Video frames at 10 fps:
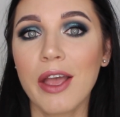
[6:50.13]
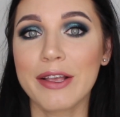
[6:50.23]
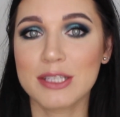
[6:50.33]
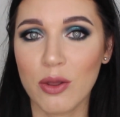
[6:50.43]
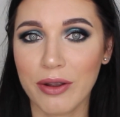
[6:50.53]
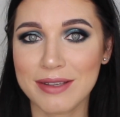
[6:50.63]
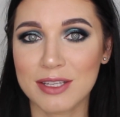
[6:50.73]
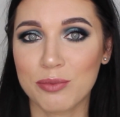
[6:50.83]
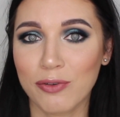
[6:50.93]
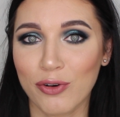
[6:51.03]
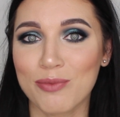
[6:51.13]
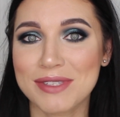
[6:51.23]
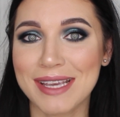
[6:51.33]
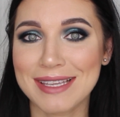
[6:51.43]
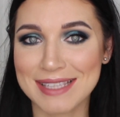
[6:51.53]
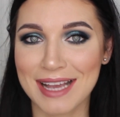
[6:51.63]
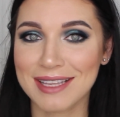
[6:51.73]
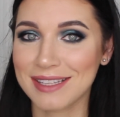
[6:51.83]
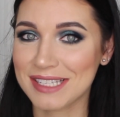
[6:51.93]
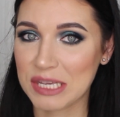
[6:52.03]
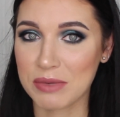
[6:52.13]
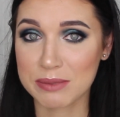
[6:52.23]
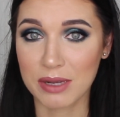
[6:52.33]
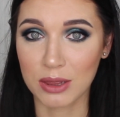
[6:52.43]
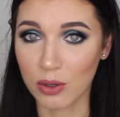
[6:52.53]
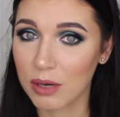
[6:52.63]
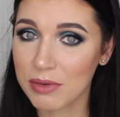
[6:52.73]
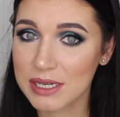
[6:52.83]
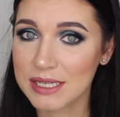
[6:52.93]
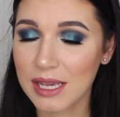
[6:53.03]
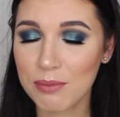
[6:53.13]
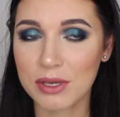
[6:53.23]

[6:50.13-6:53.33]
as long as it performs exactly the same as my Laura Mercier,